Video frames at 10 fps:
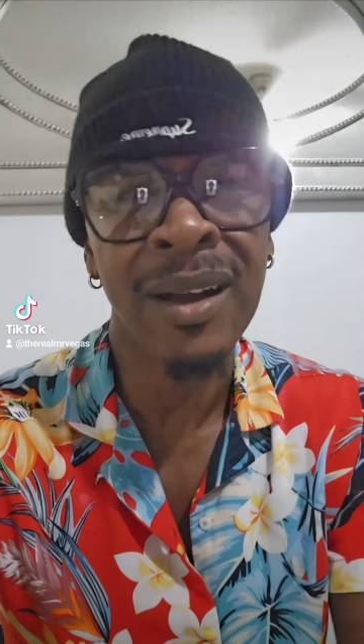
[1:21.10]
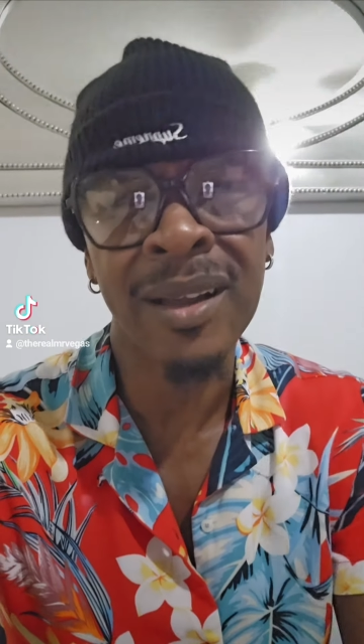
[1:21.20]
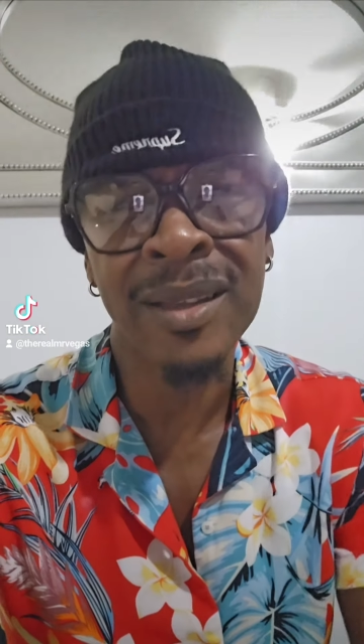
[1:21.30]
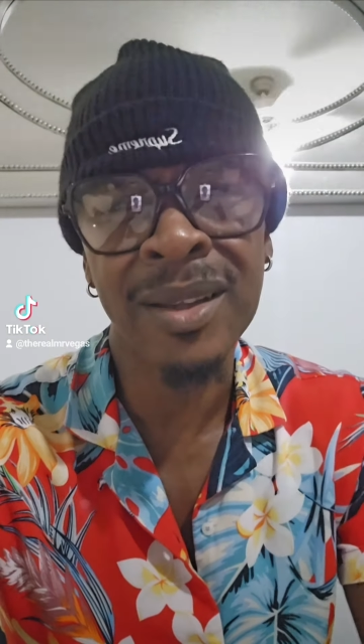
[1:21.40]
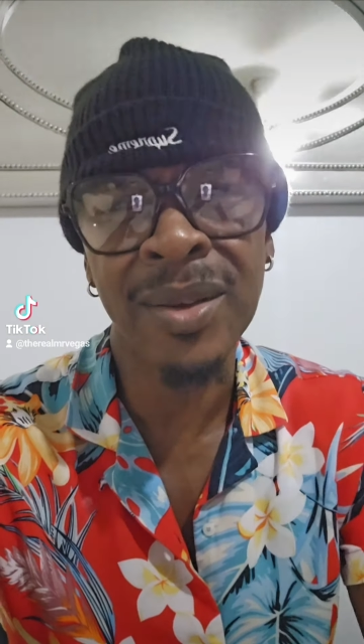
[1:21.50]

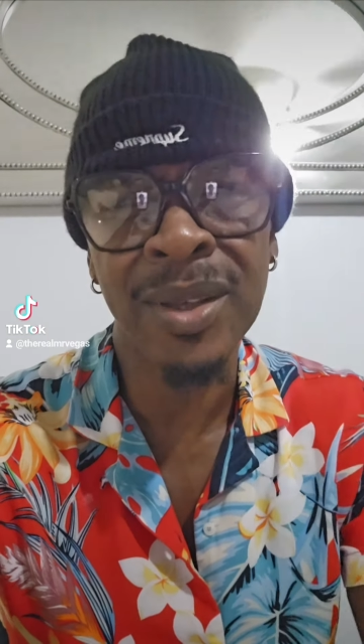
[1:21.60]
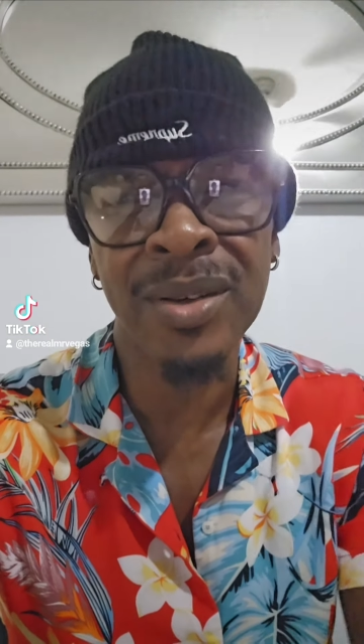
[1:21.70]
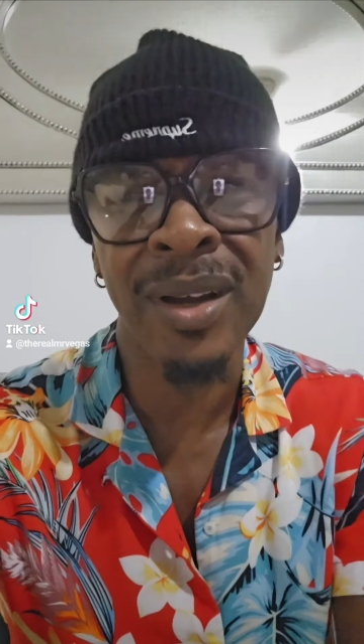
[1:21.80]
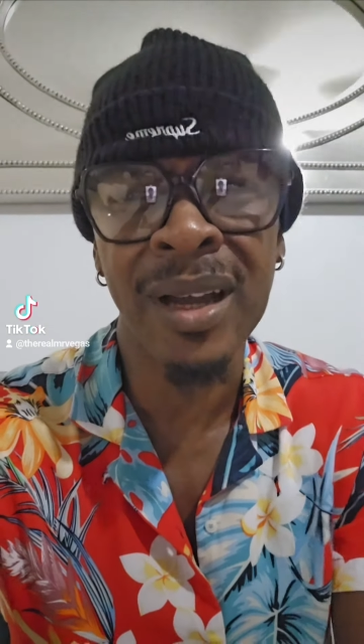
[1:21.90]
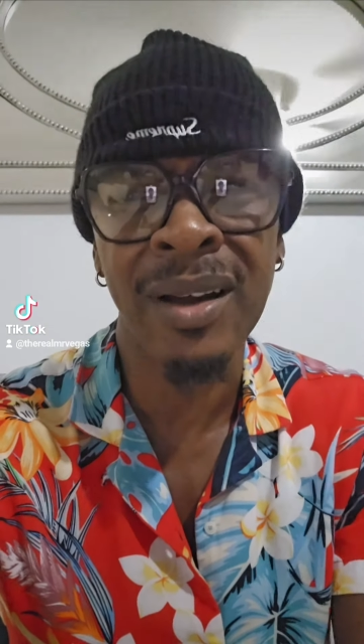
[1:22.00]

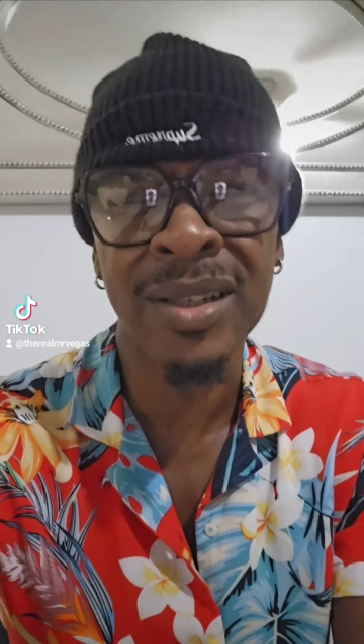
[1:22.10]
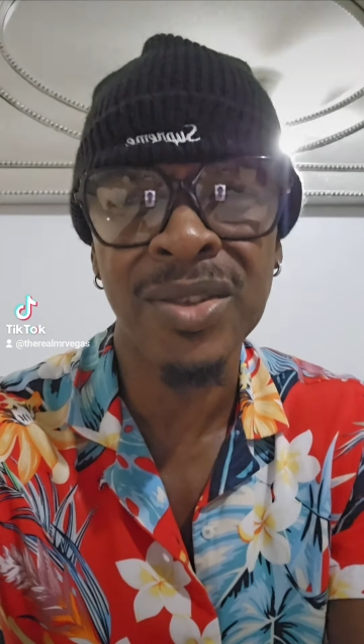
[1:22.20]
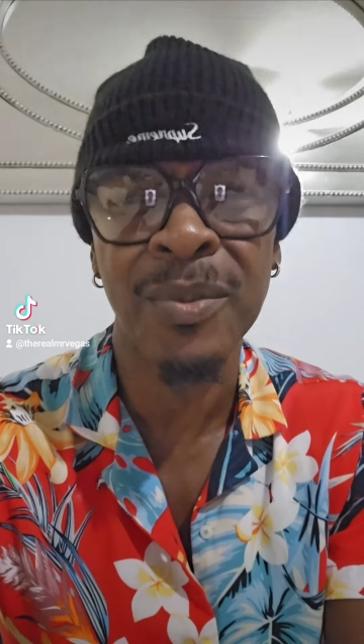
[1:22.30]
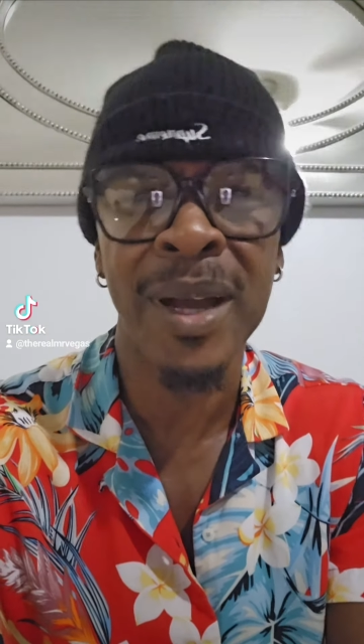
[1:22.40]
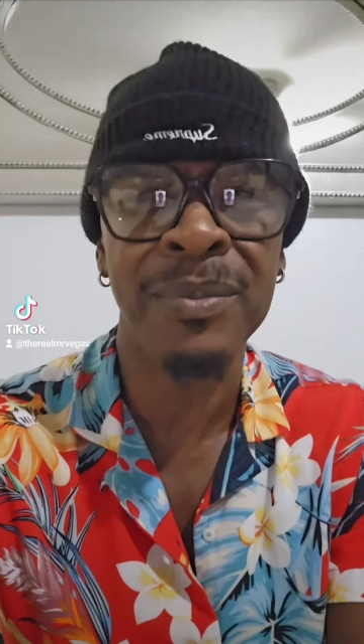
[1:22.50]

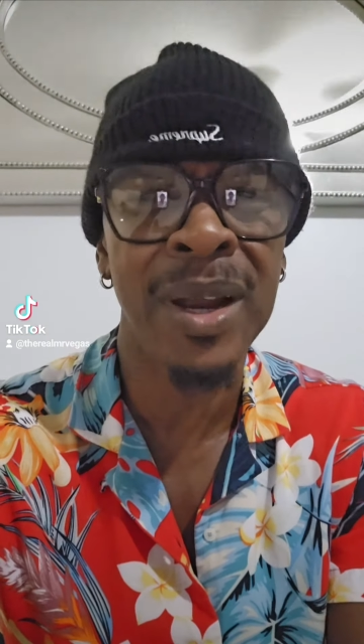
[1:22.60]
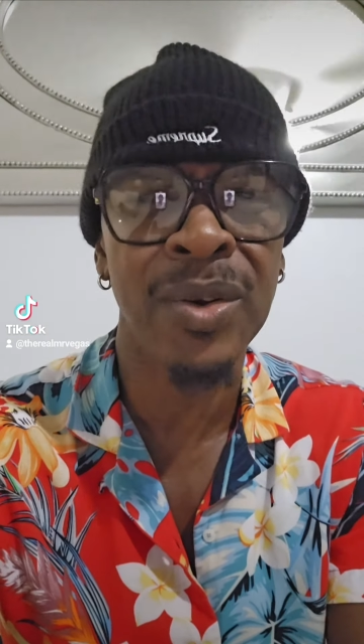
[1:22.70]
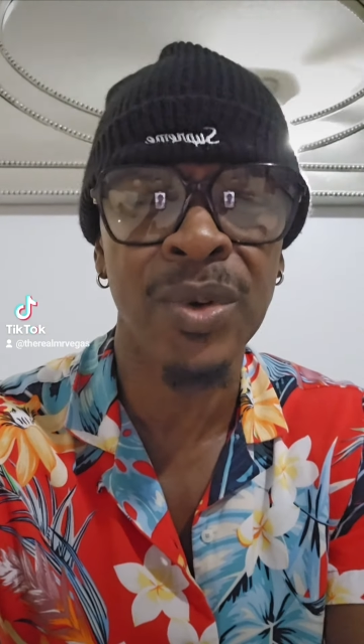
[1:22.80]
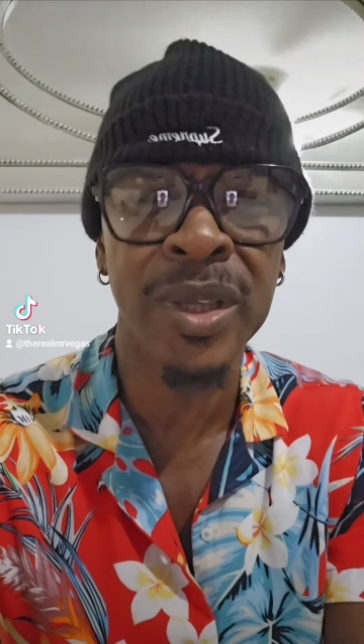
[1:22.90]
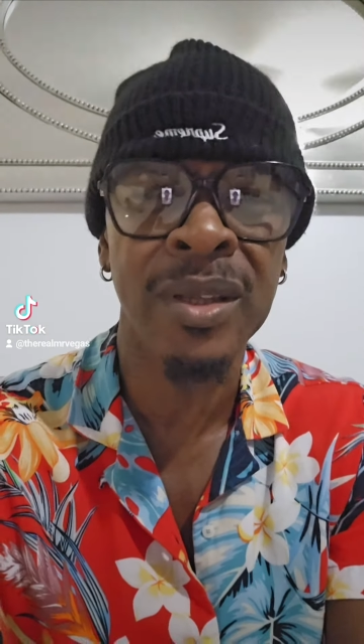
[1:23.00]
Also
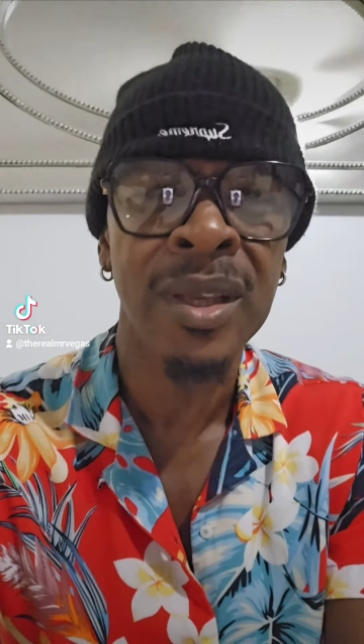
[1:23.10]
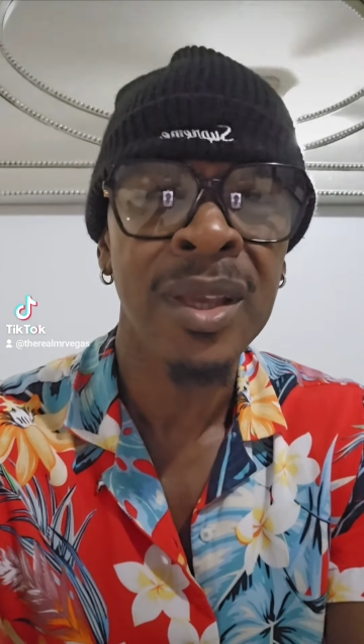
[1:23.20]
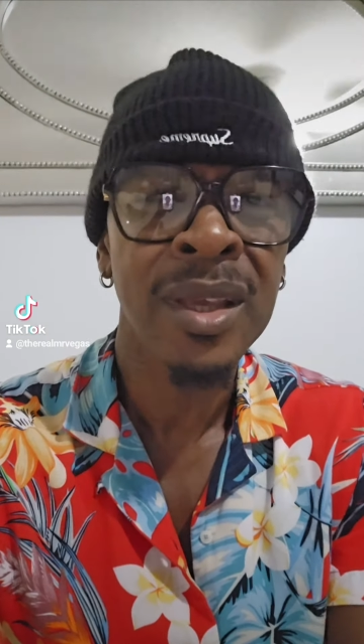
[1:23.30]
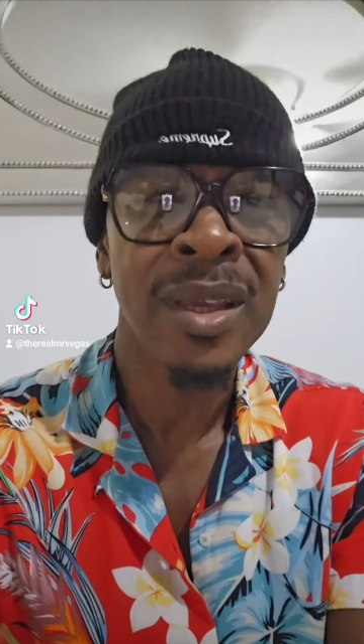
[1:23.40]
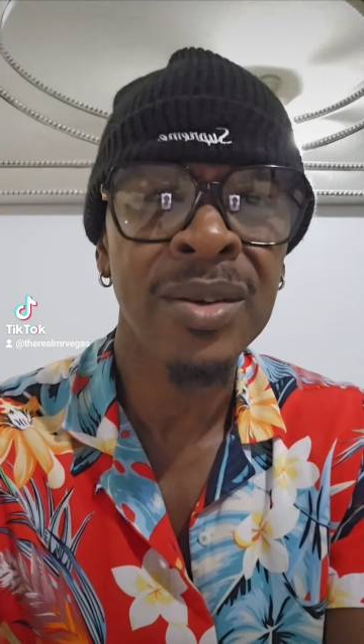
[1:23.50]
Mark Golden,
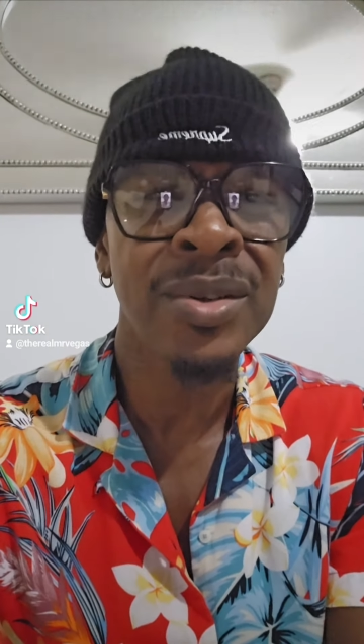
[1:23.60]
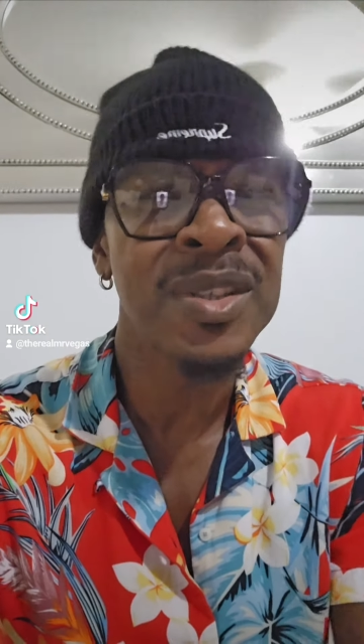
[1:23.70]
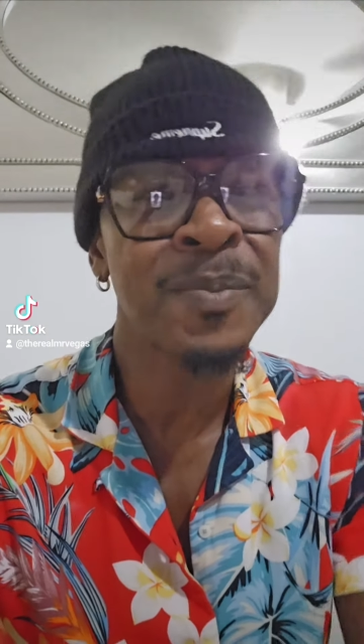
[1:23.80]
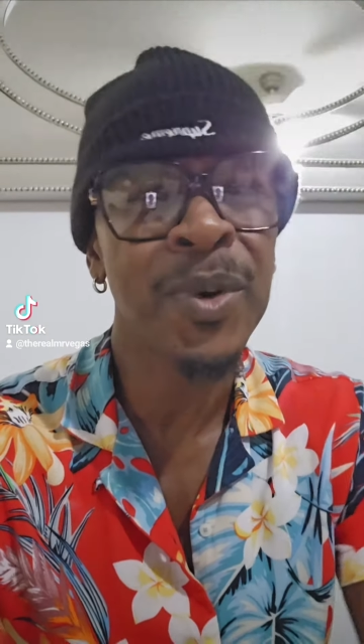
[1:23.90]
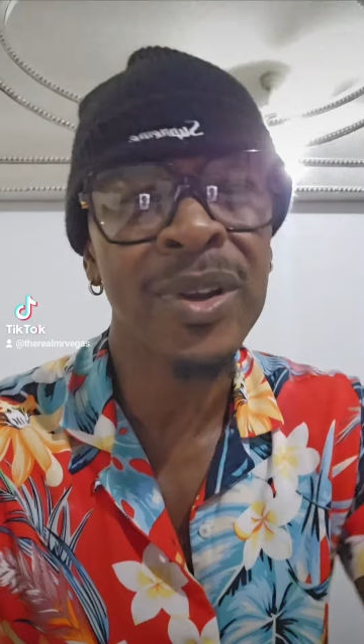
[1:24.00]

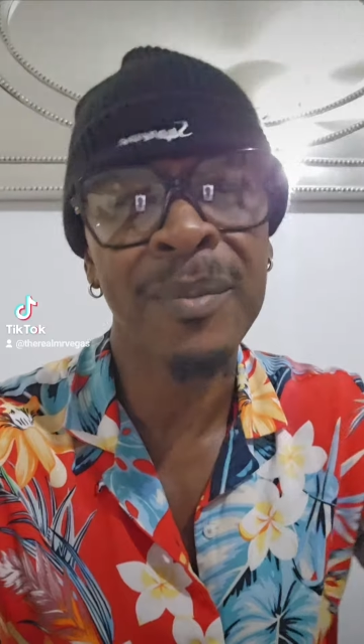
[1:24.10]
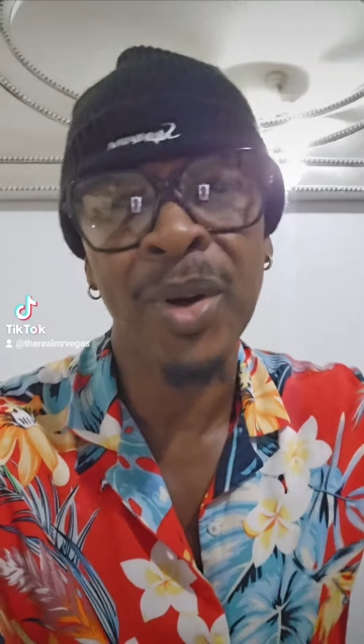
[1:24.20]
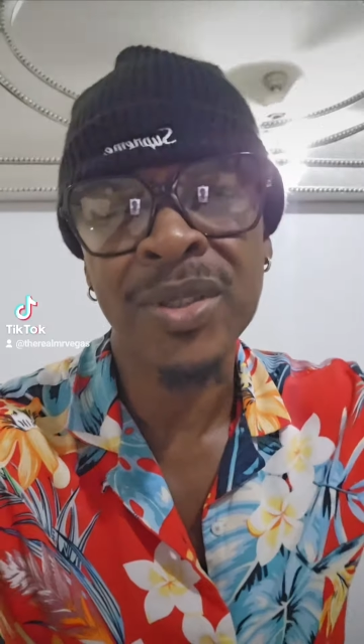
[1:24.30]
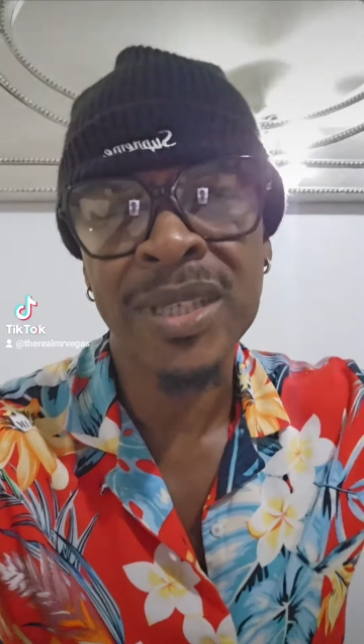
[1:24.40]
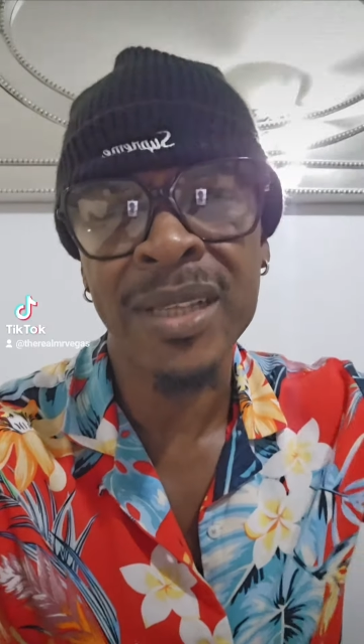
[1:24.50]
he spoke
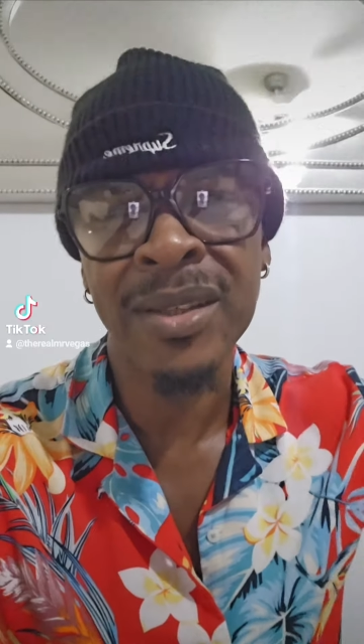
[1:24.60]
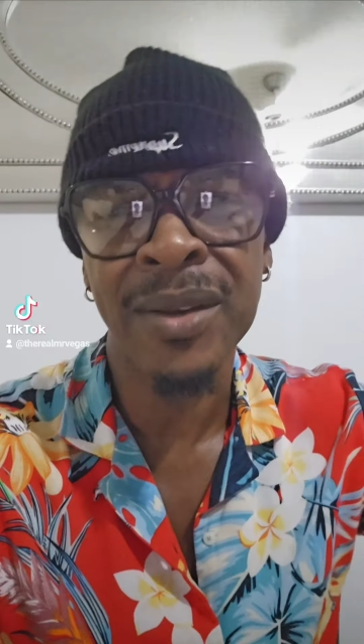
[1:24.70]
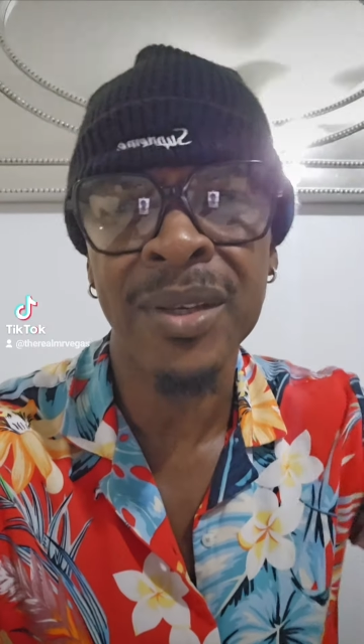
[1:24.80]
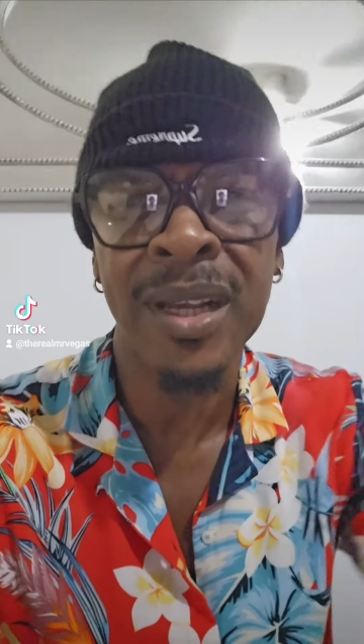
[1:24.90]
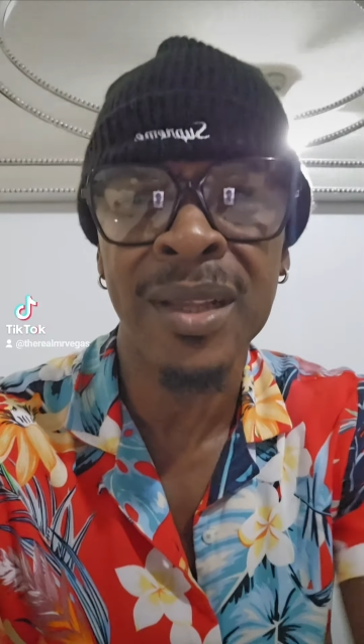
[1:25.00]
about
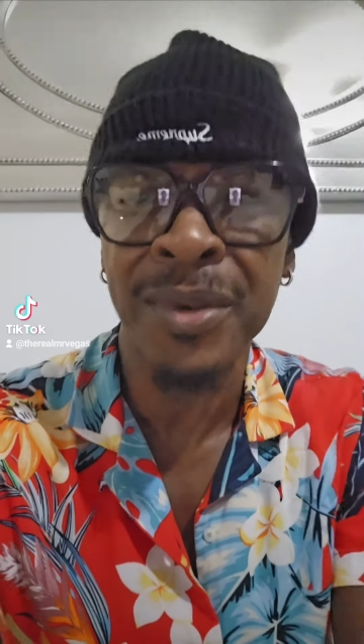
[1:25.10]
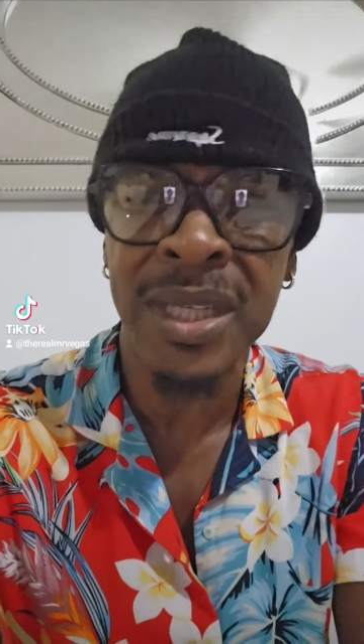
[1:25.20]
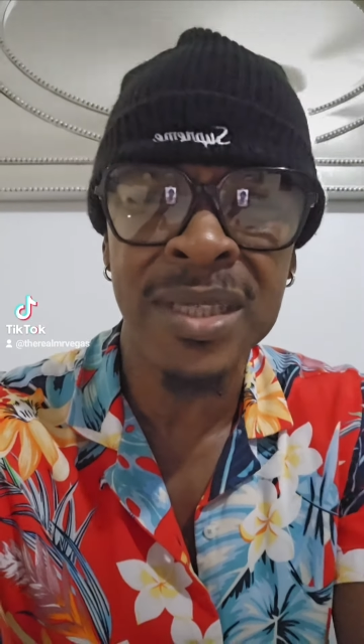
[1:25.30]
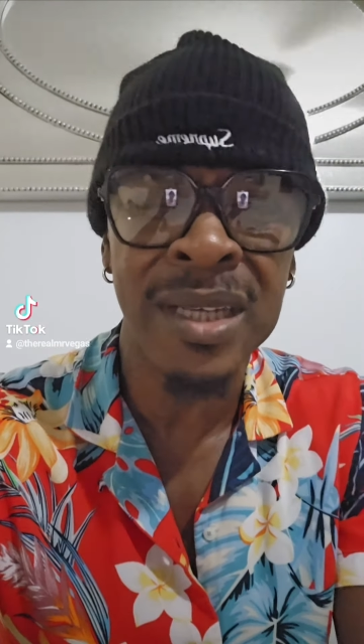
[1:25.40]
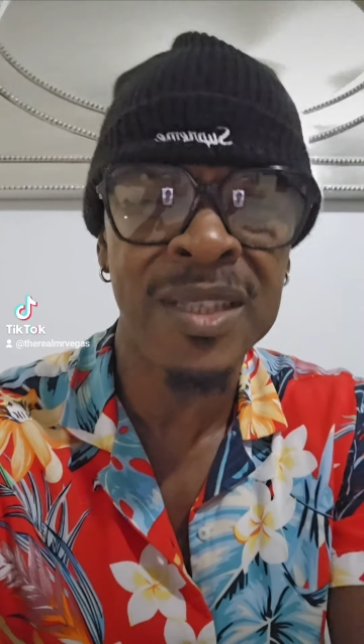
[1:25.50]
statutory
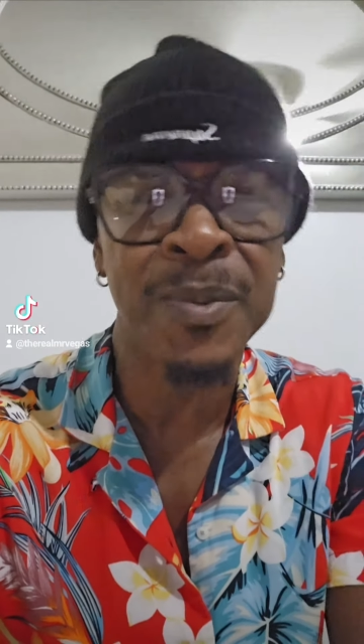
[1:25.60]
declaration.